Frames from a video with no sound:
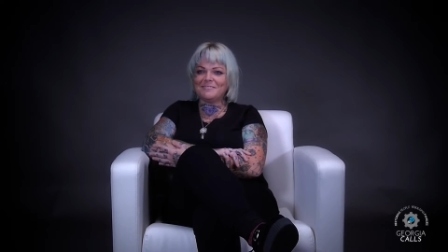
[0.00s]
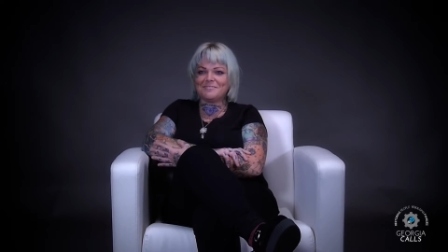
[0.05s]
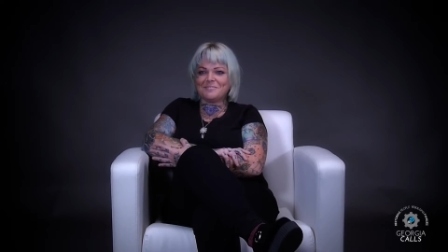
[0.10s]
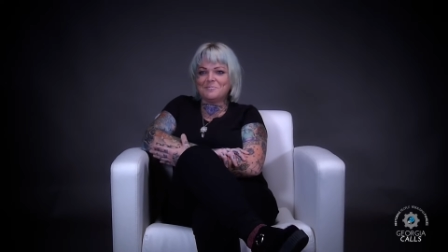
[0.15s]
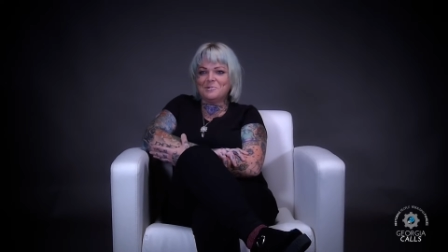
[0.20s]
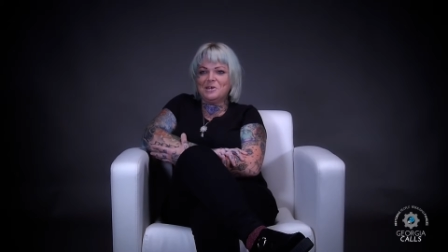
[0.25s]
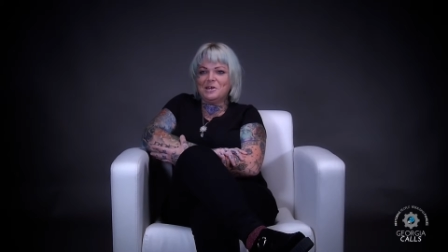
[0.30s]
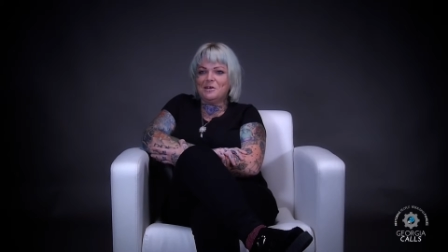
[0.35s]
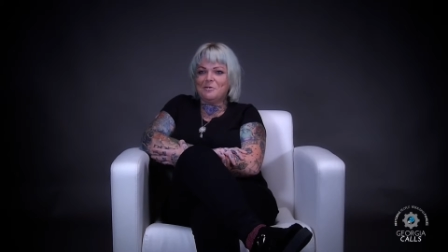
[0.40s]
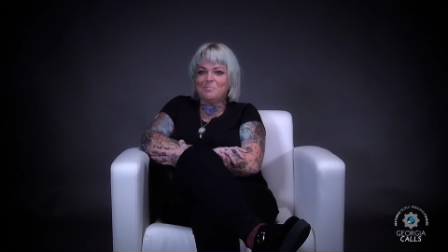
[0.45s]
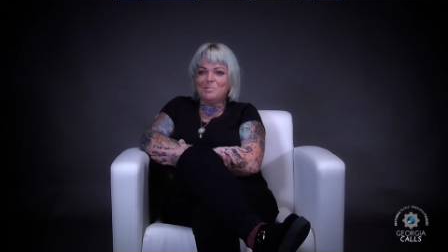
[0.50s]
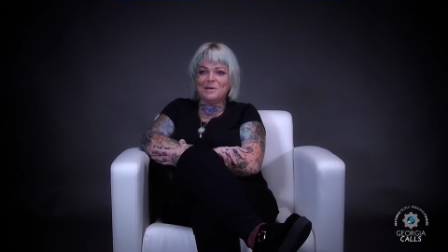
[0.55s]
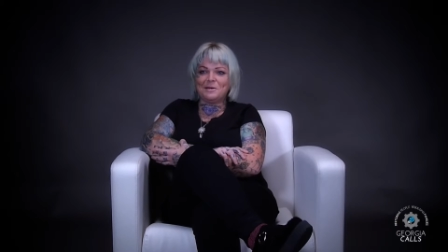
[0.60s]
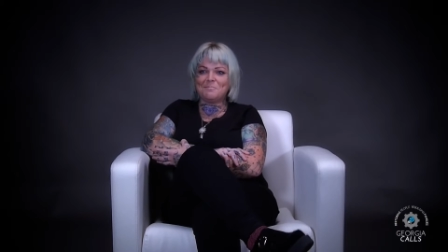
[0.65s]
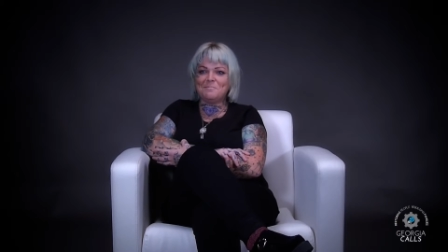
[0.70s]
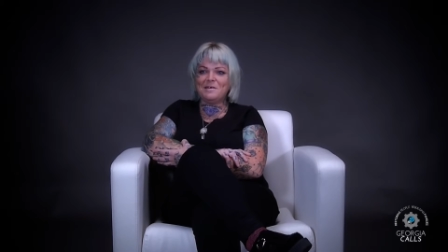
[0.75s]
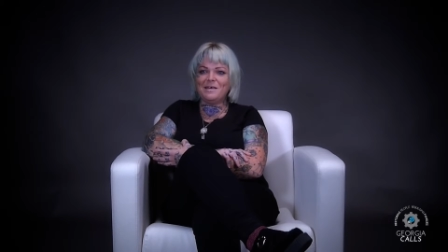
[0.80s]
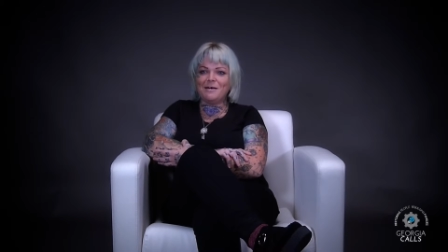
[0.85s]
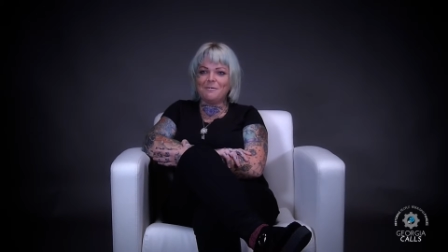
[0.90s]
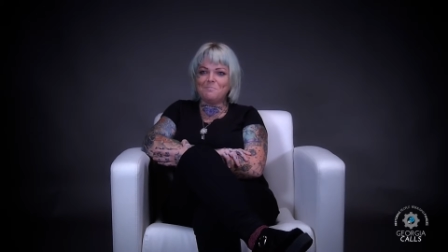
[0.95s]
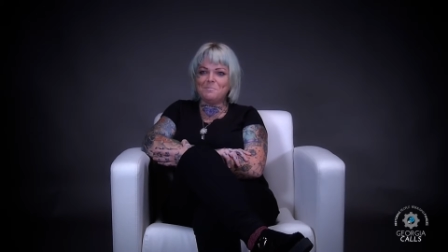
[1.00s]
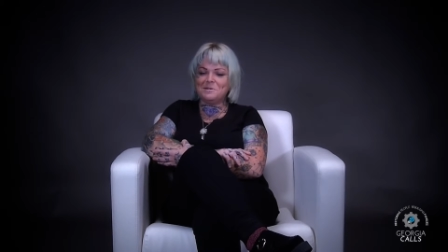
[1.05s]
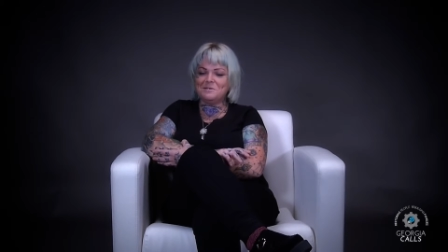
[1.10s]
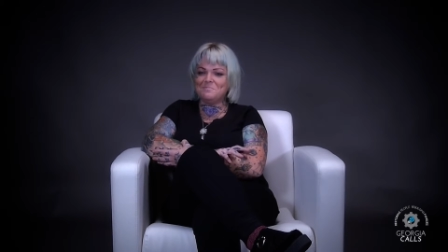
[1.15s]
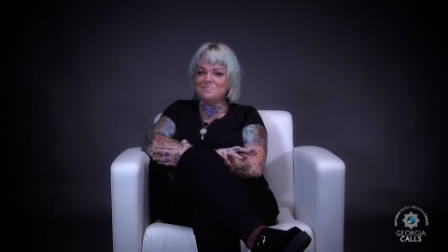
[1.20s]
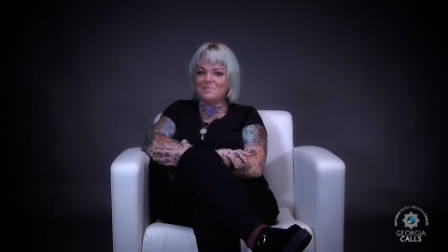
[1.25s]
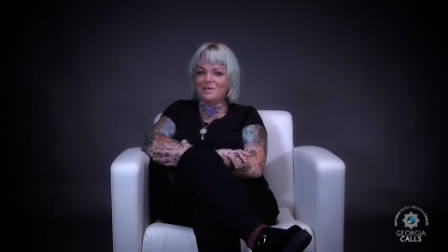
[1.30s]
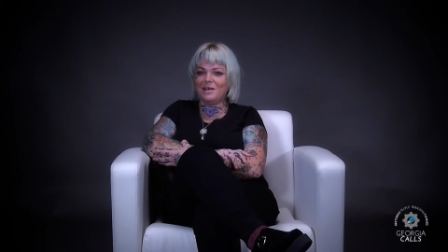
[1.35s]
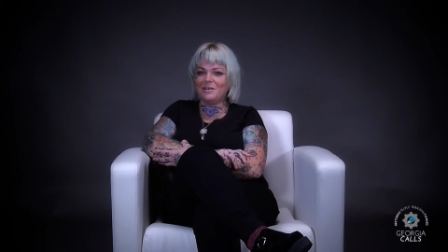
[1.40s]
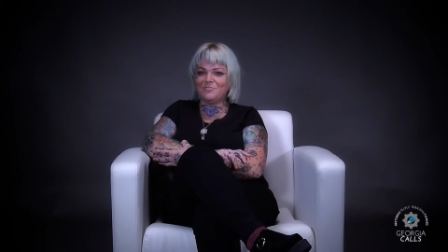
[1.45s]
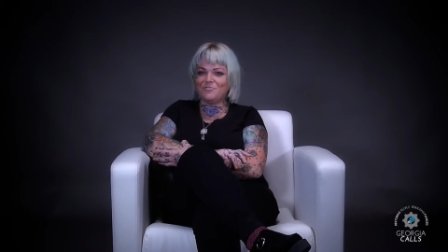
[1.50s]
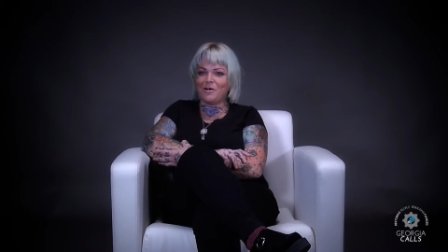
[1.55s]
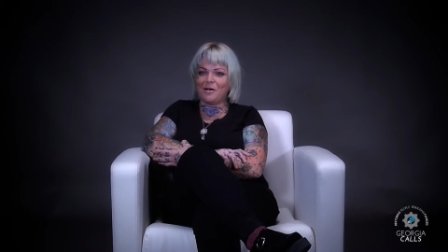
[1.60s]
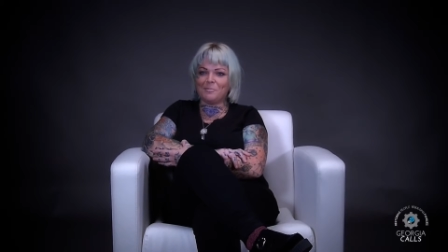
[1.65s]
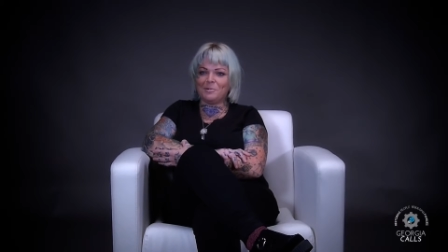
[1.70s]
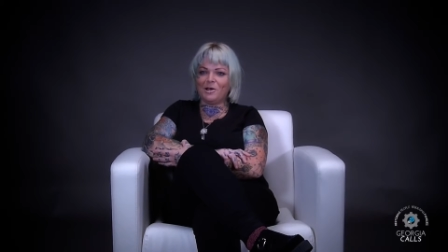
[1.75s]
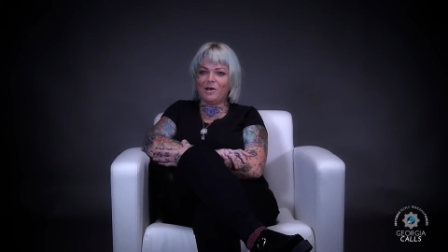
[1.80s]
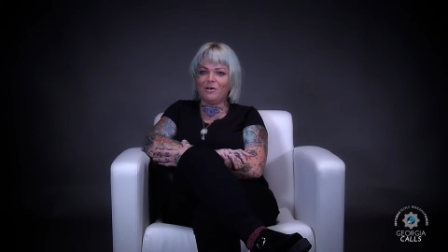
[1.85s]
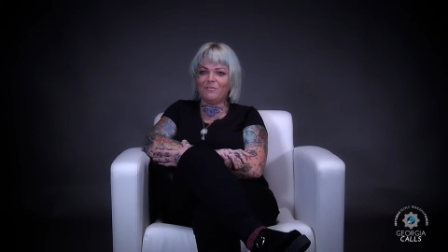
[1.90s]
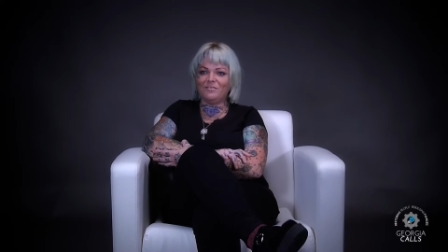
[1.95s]
get somebody to pick me up and, and
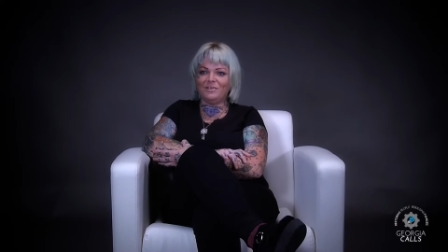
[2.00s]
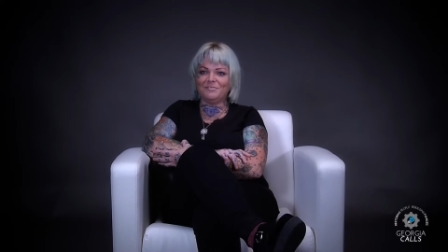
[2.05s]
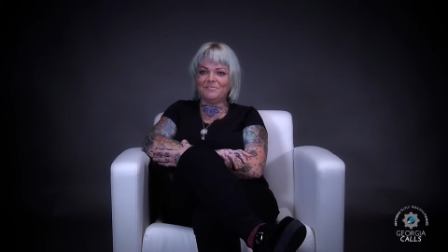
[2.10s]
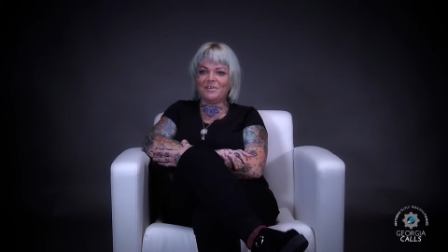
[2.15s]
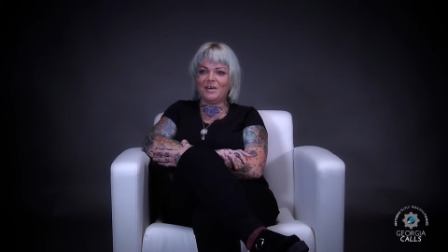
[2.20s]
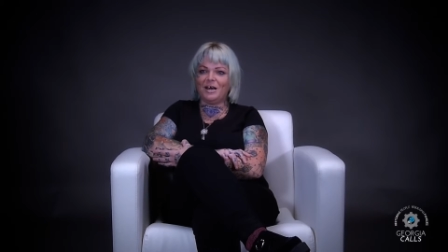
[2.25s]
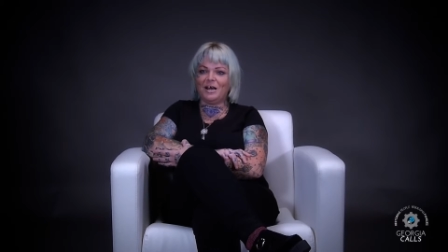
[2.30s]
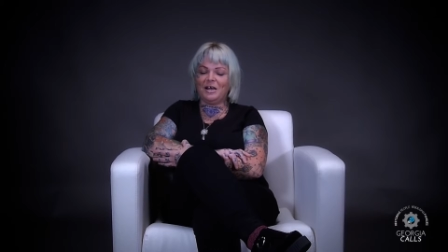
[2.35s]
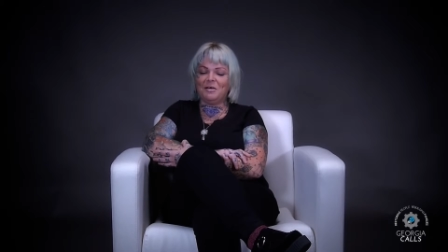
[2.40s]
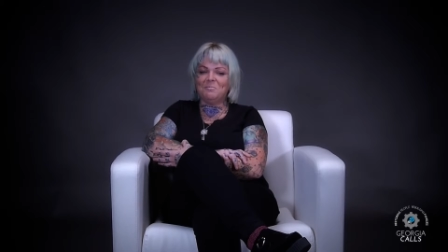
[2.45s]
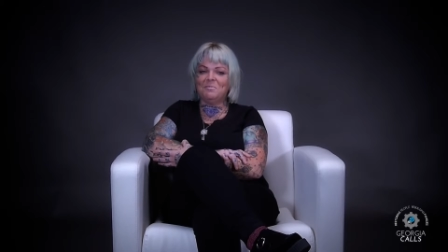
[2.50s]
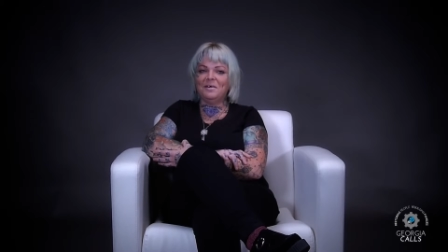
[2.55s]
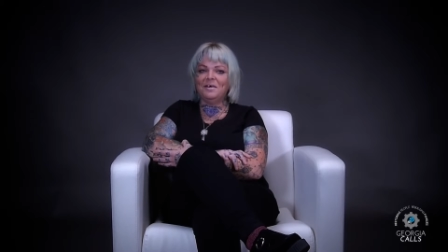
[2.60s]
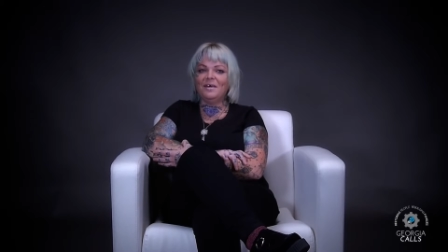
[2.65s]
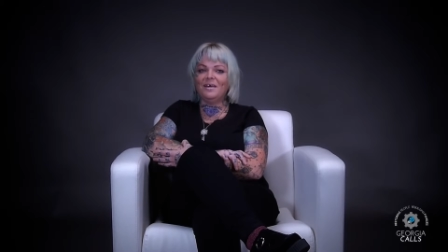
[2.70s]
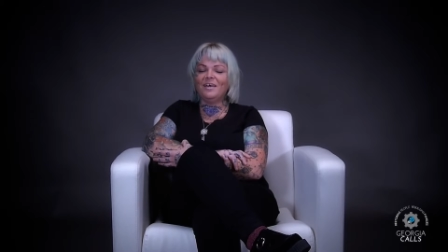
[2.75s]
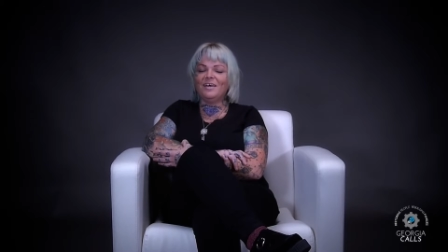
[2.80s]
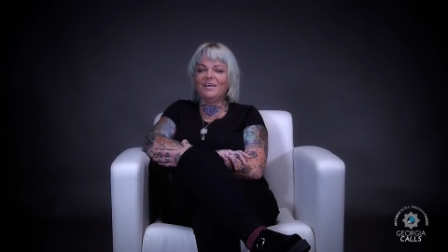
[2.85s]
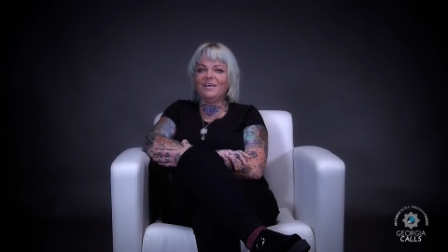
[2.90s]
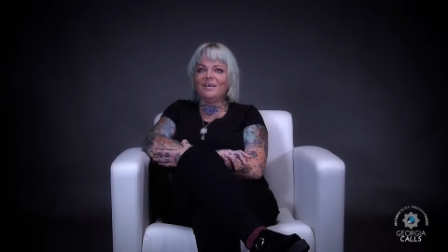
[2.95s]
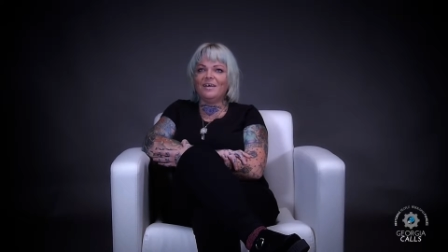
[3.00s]
drop me off on time.